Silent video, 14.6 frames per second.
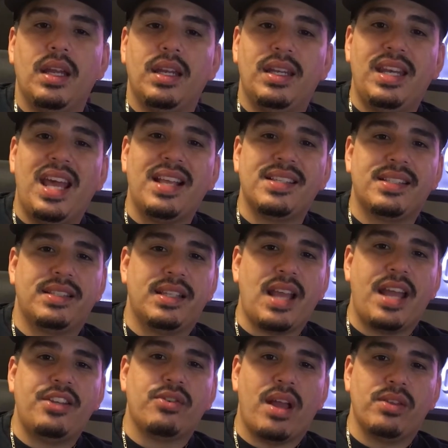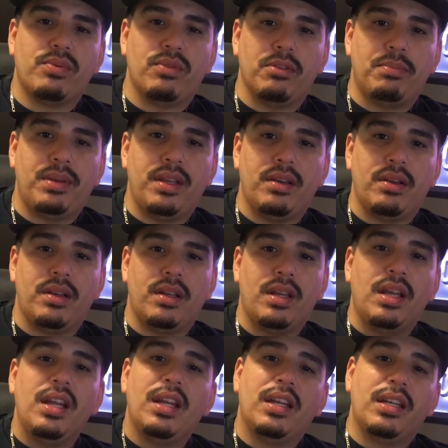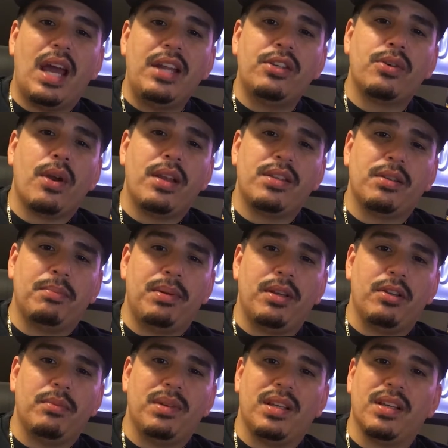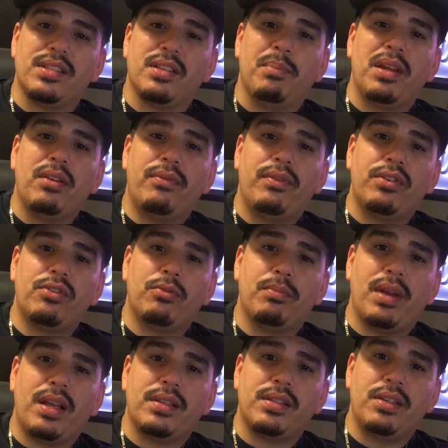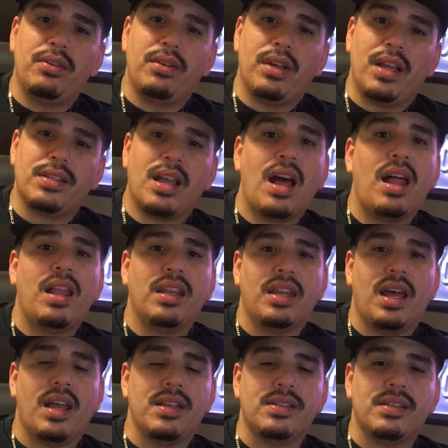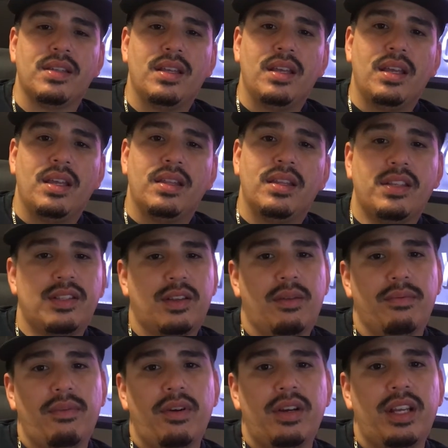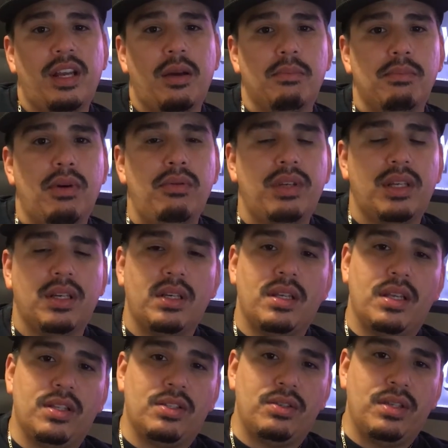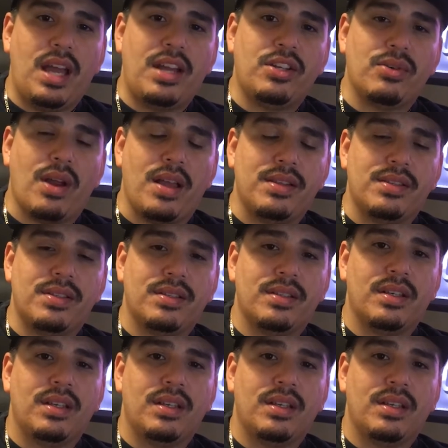Next, nitrites will appear. Nitrites appear because a beneficial bacteria has colonized that's converting ammonia into nitrites.